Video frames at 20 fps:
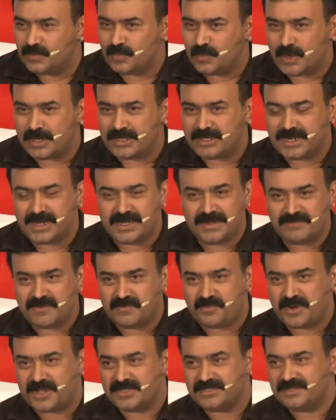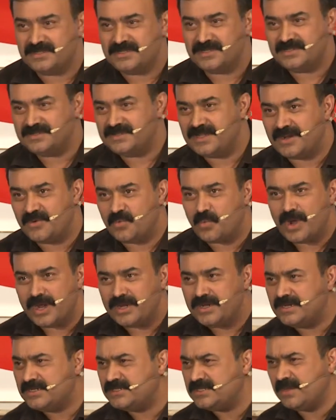what kind of a present is that?
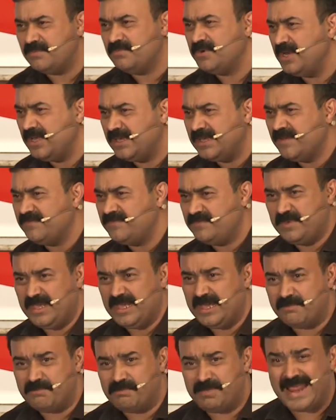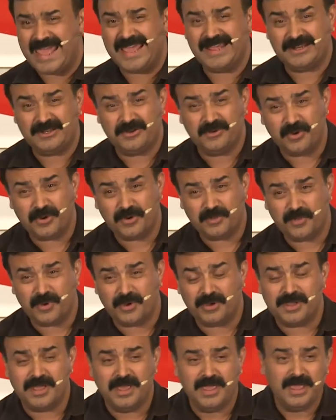Why did somebody gift me a blank
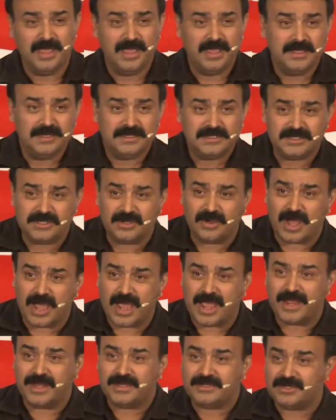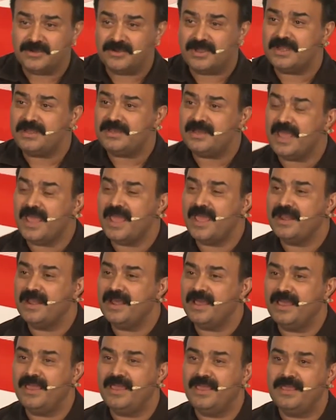notebook? So I took it
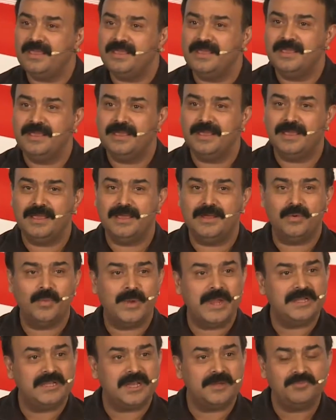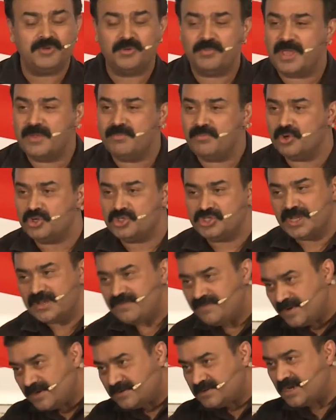and I went up to my
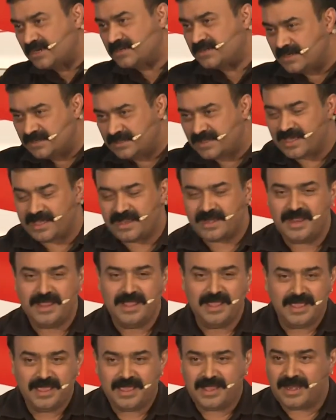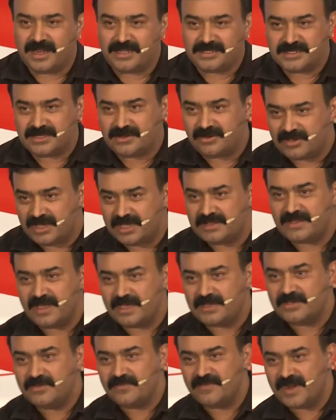bookshelf and tucked it there. And I said, okay,
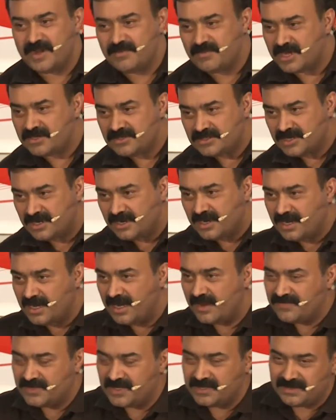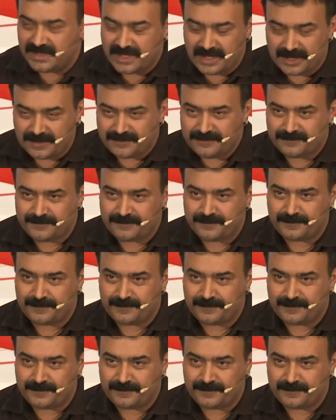thank you very much. And I left it there.